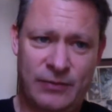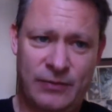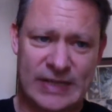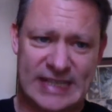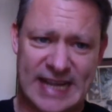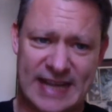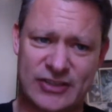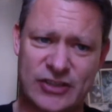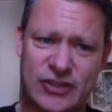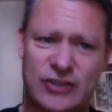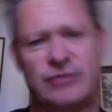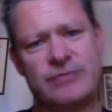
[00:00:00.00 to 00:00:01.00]
we tend to
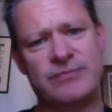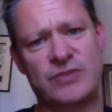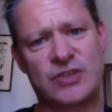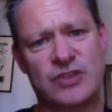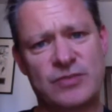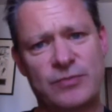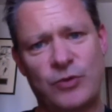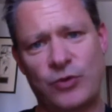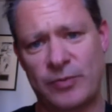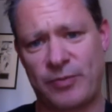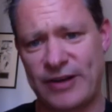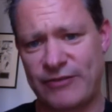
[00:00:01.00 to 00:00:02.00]
do
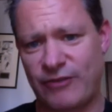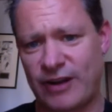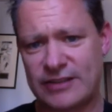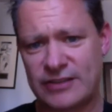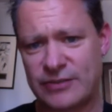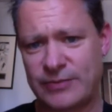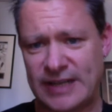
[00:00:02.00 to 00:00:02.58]
smaller print runs.